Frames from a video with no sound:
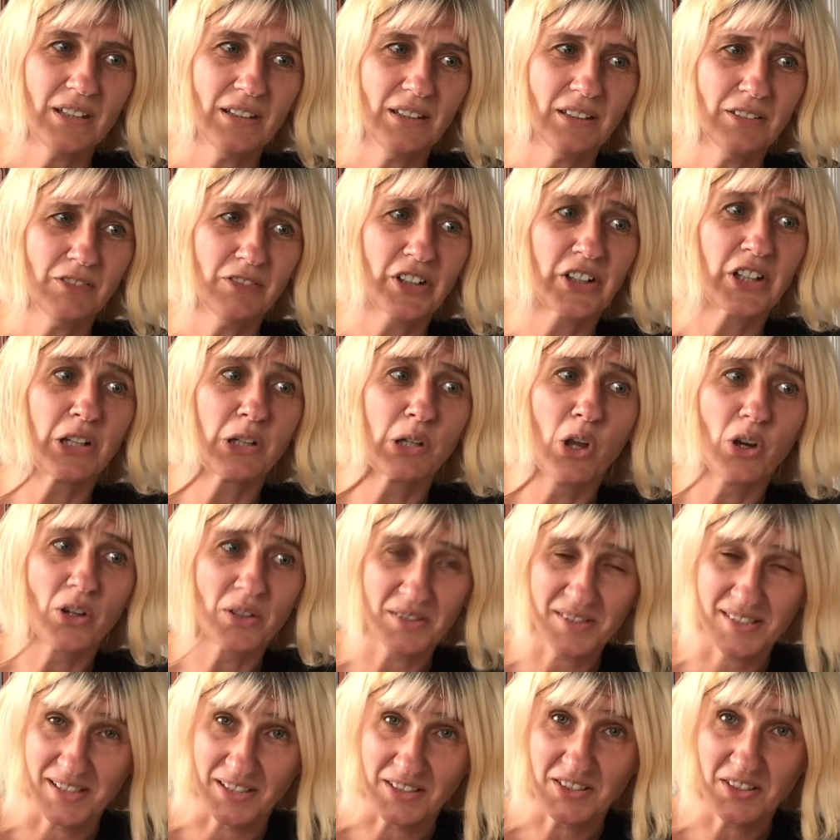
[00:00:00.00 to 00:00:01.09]
very long
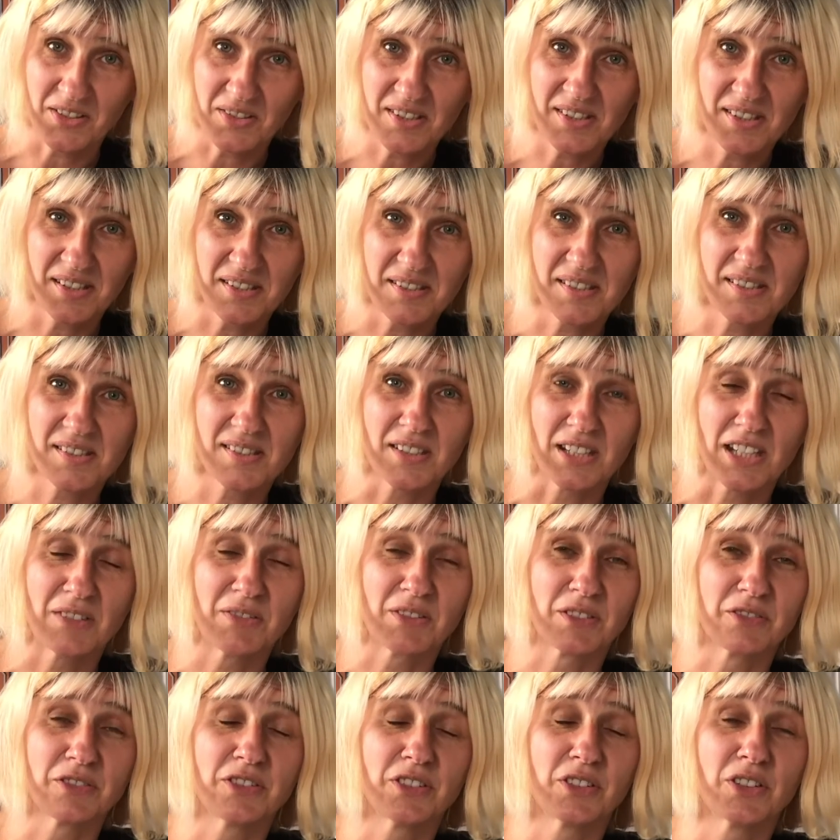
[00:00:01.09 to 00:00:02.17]
sentences, even
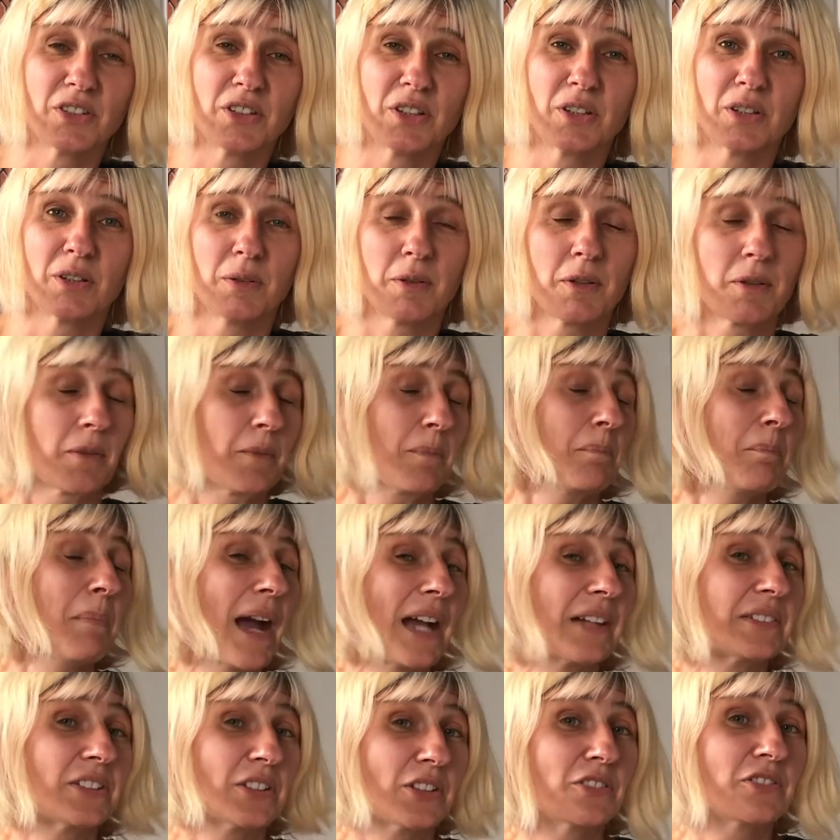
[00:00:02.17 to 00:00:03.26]
for
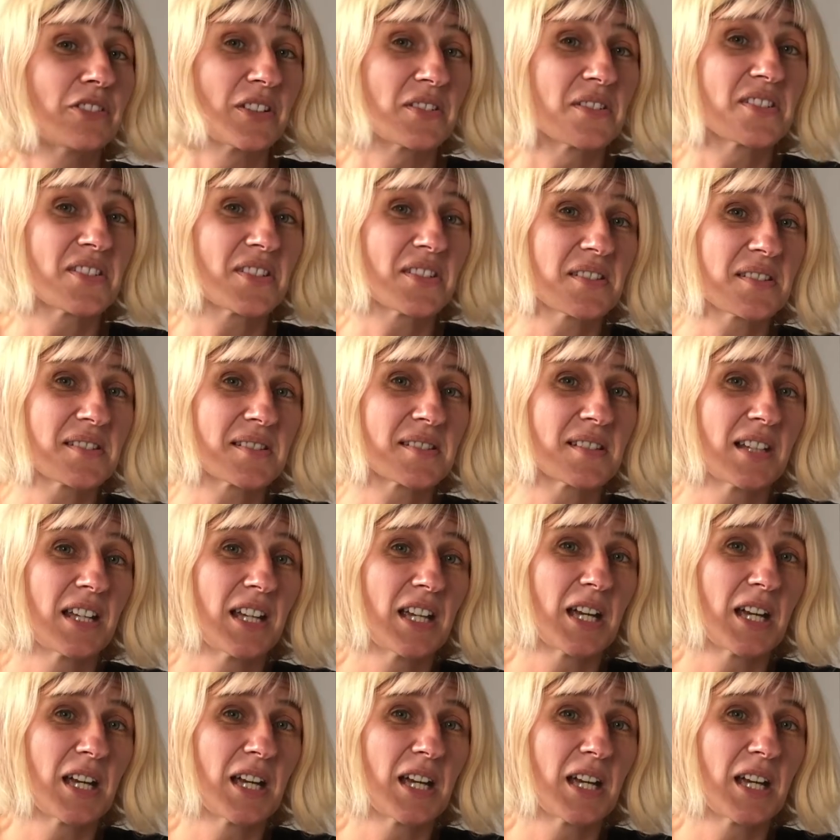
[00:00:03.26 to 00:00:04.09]
minor offenses.